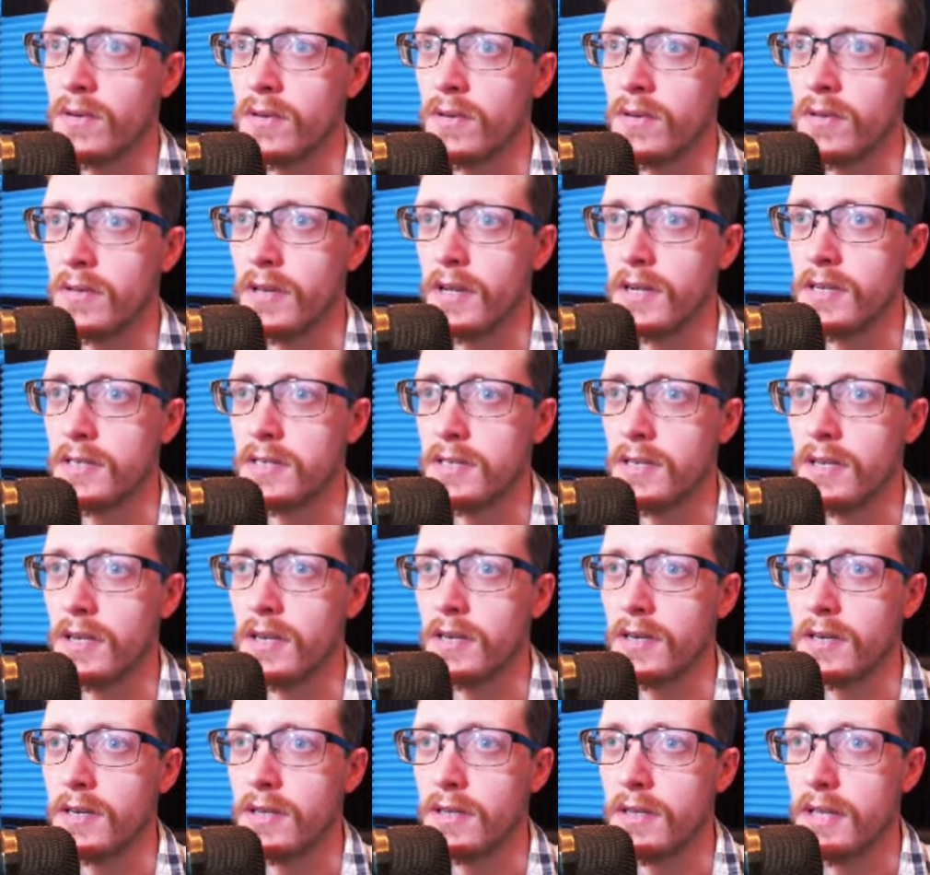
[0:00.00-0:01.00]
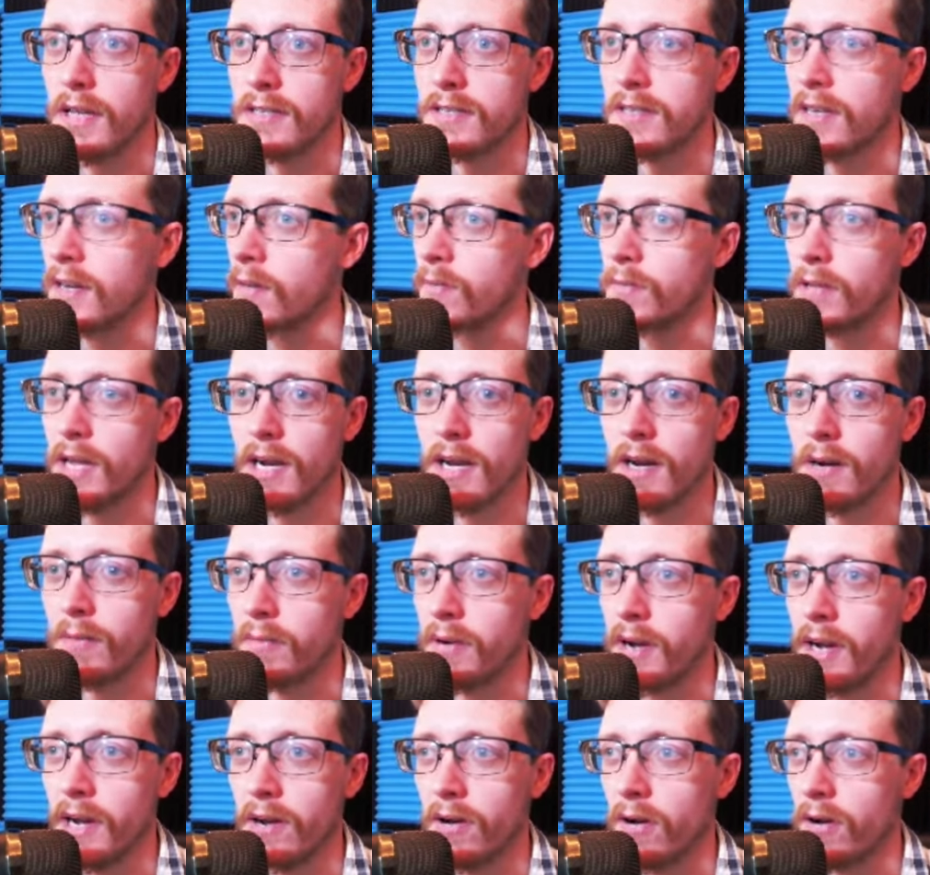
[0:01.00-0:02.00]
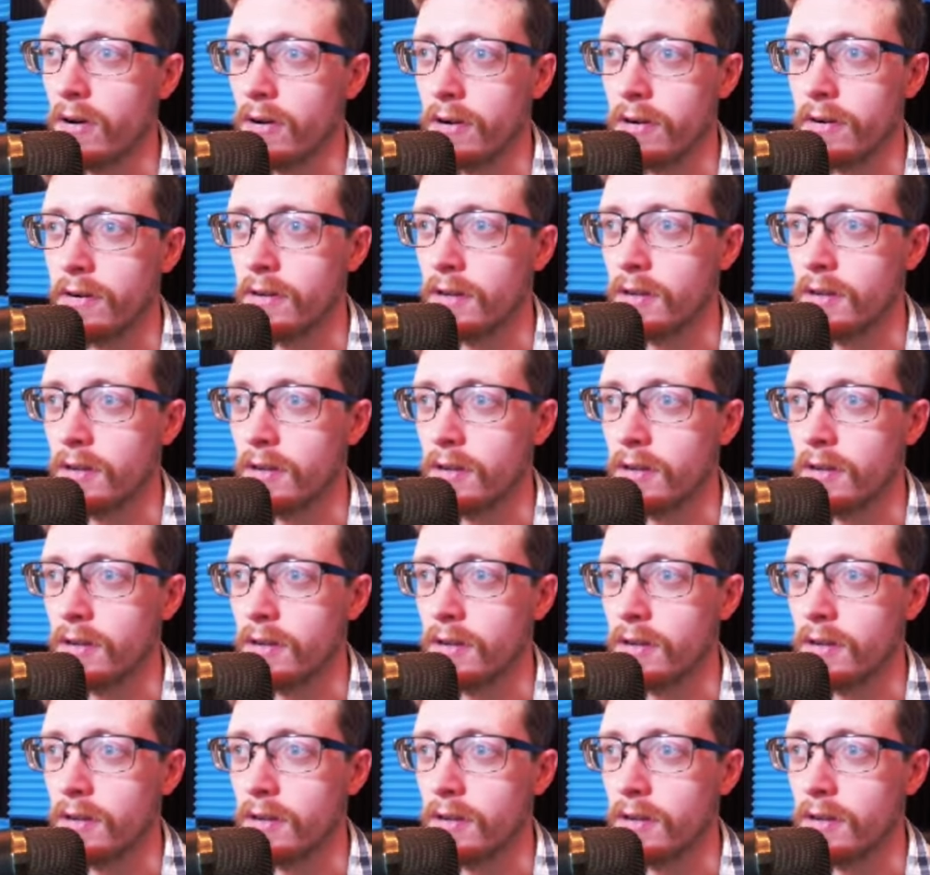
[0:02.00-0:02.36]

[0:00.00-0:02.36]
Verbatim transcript: That's it. That's it. I'm not going to bite hard.